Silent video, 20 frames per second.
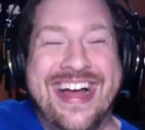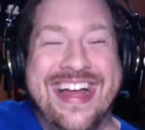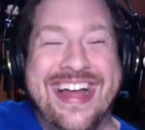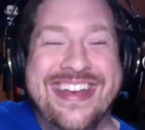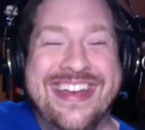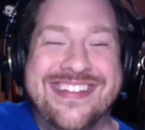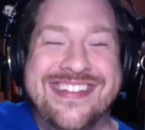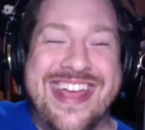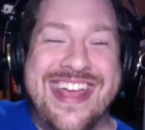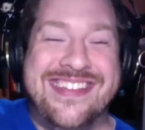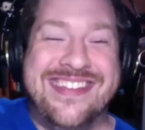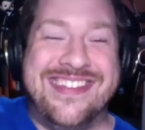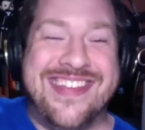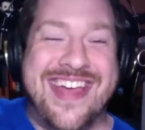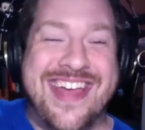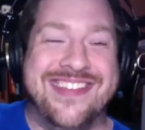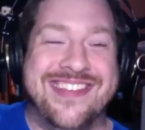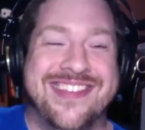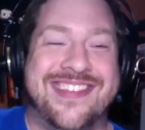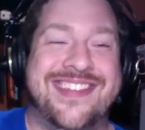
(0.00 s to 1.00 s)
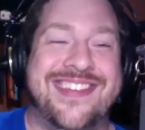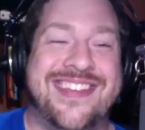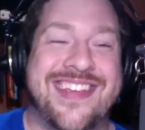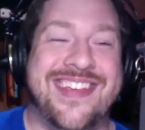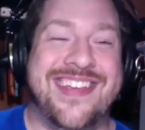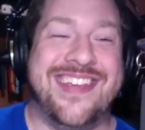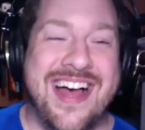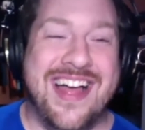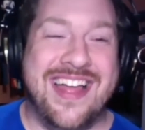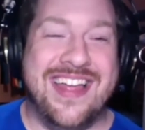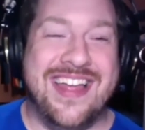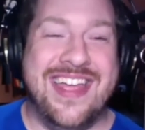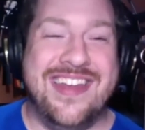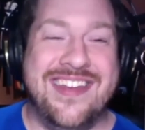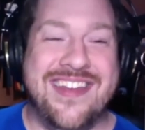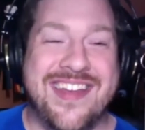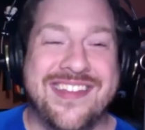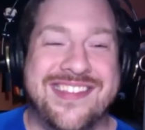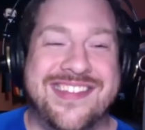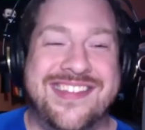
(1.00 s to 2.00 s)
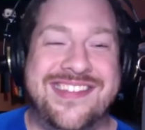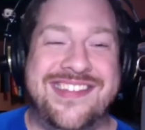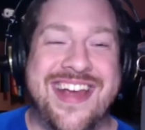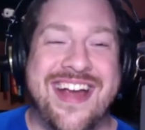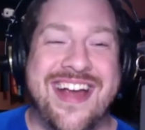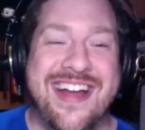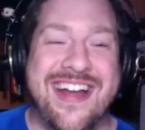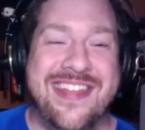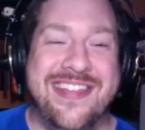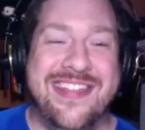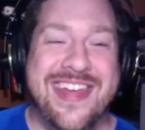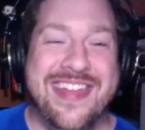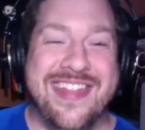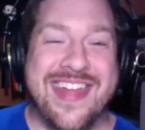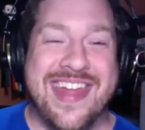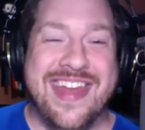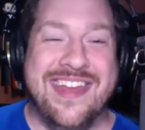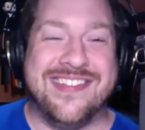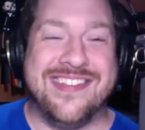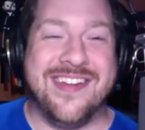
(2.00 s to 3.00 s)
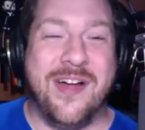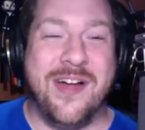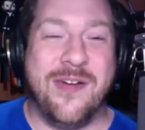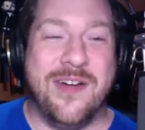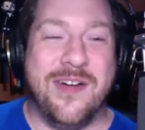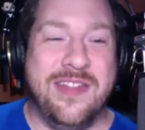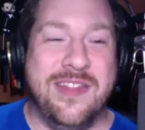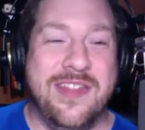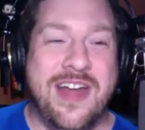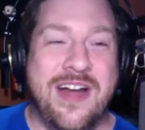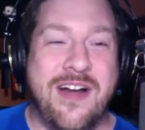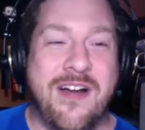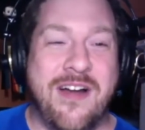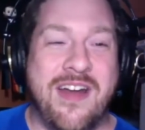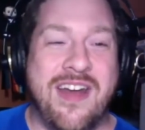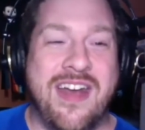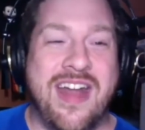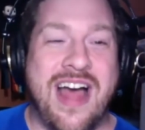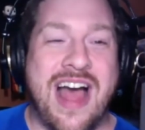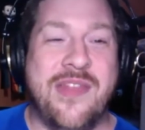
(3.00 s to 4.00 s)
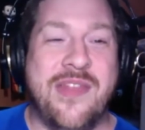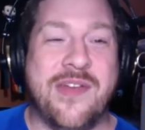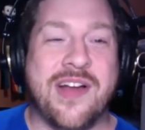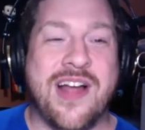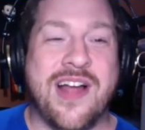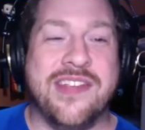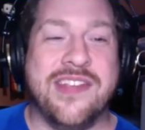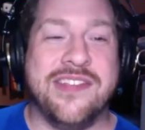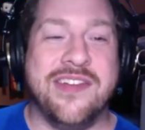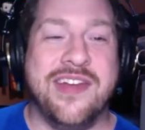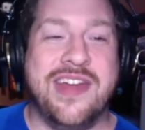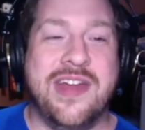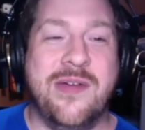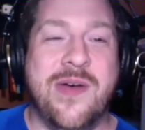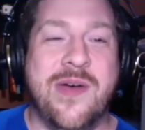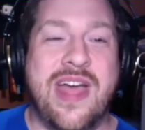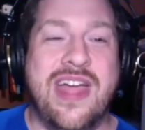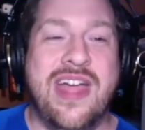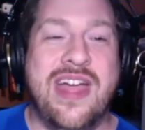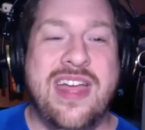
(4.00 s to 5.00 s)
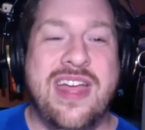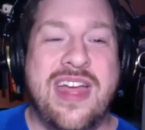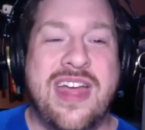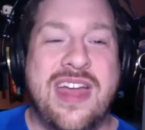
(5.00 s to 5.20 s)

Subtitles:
Jake says, it doesn't share anything that isn't already there on either console anyway.